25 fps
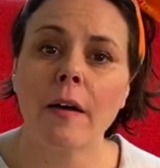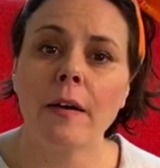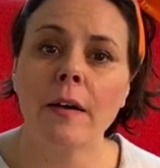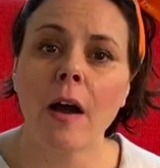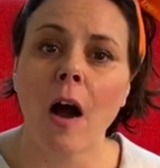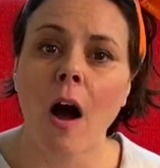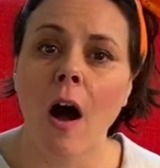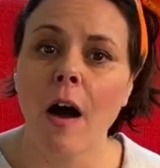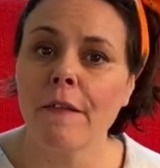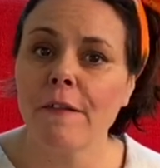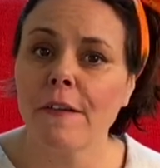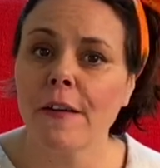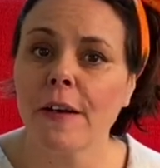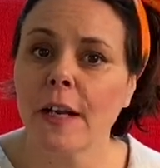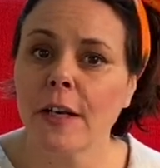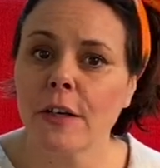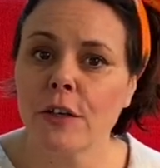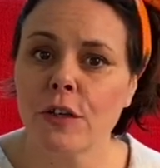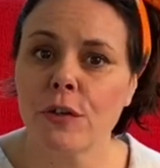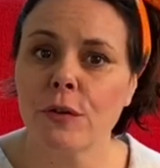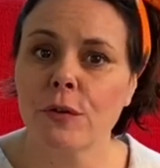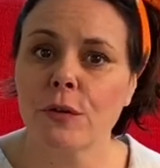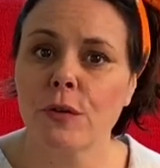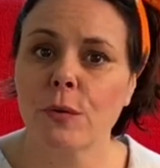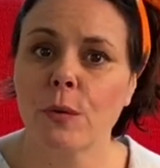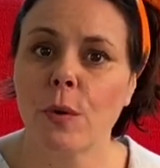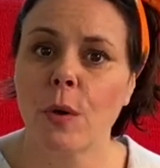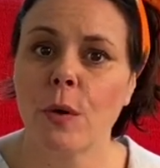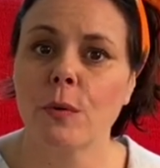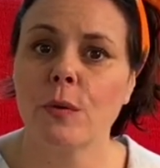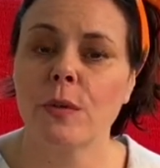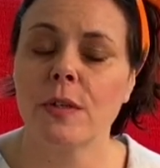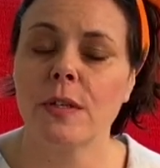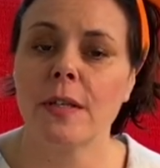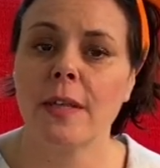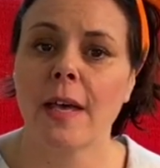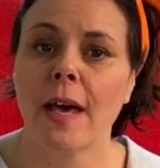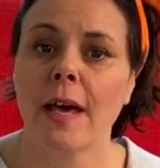often I choose
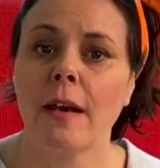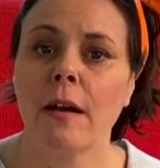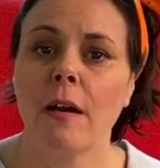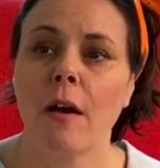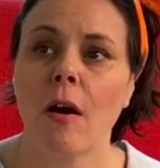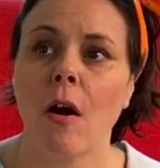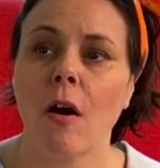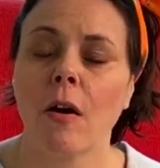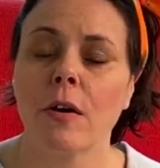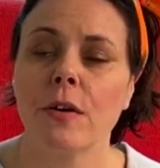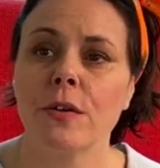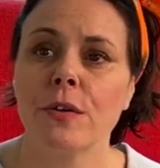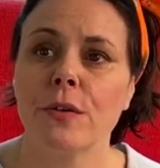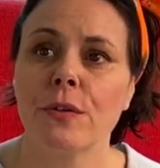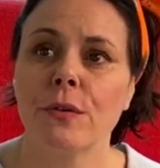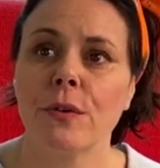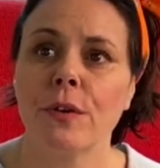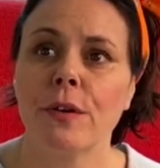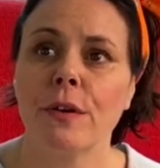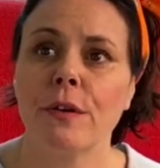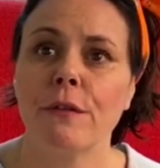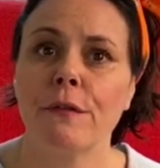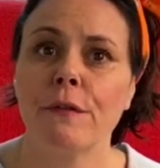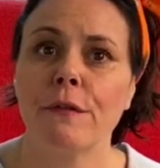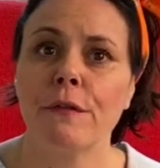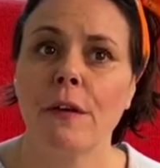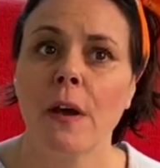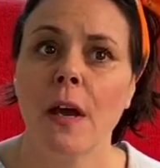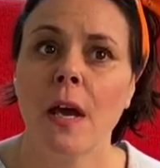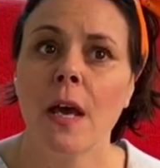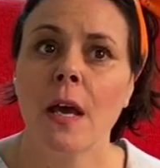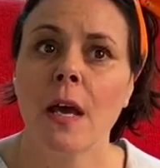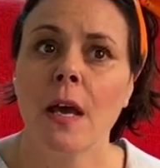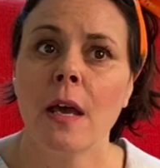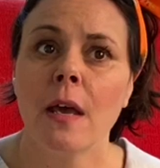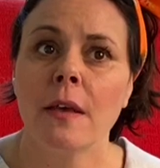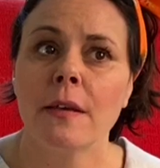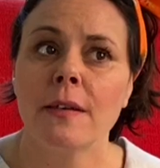quotes that are sort of
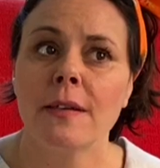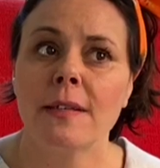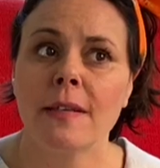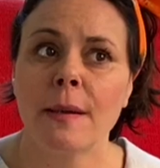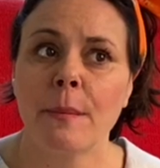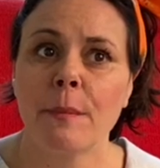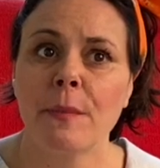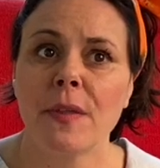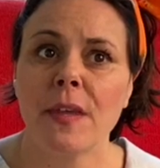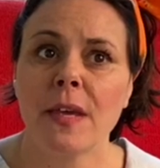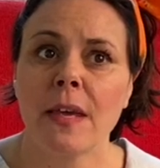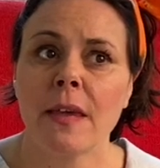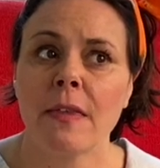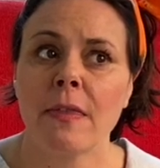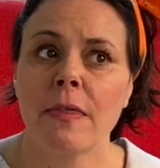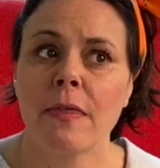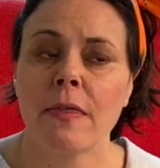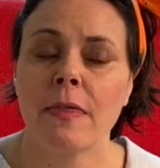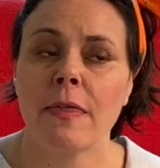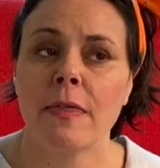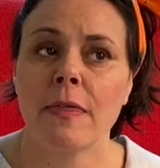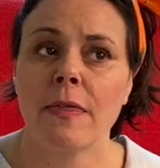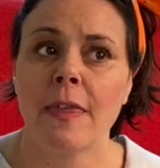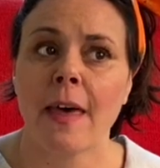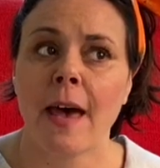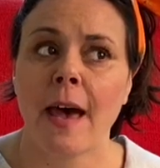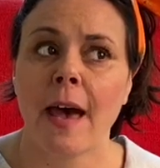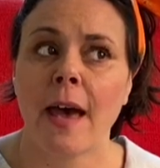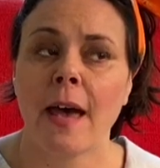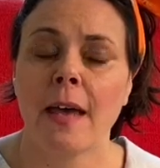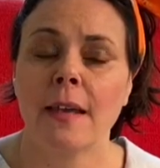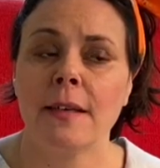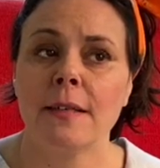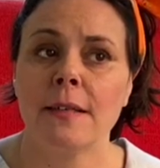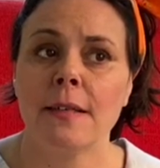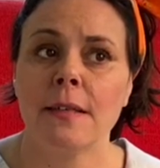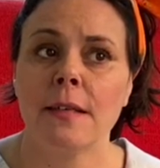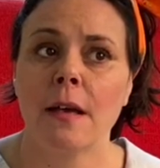something
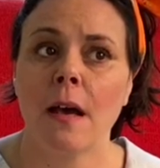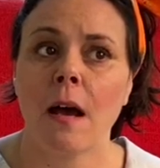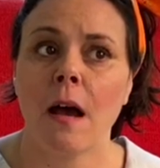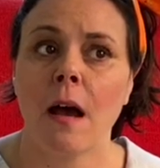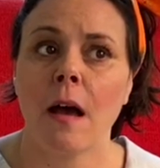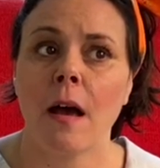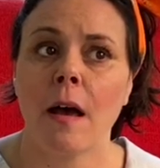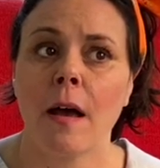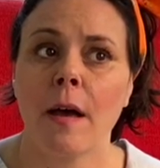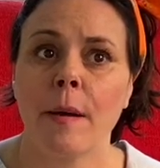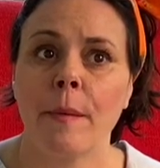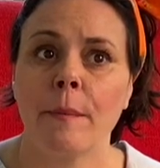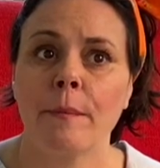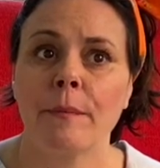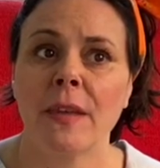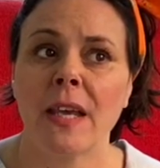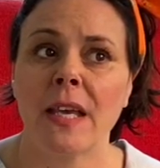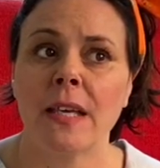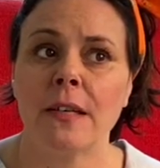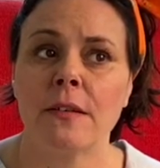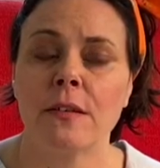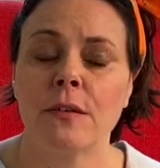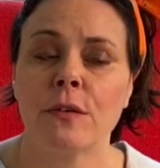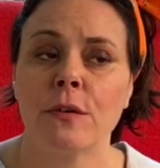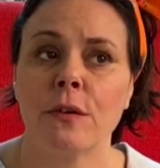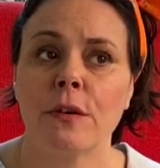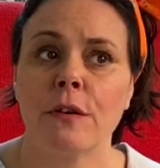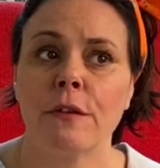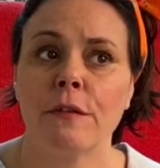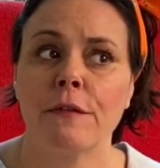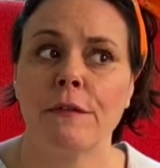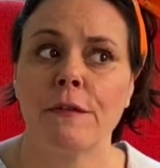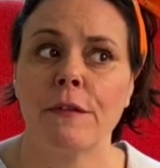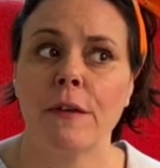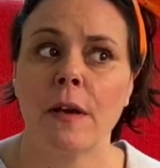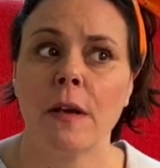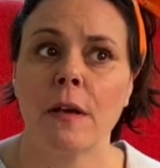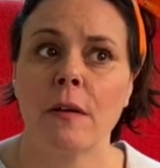that um, is sort
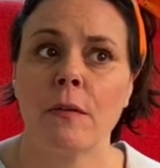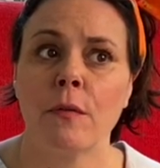of